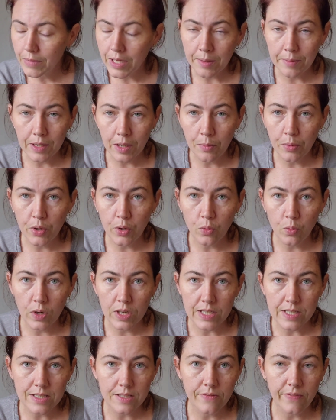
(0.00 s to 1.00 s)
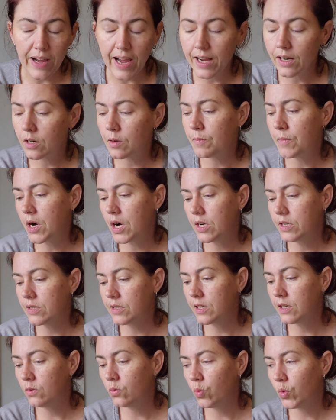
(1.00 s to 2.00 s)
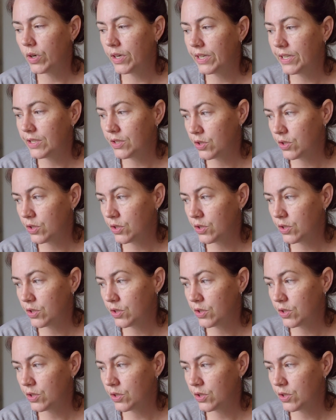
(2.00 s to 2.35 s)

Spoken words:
Maybe I'll put one in sphagnum moss and one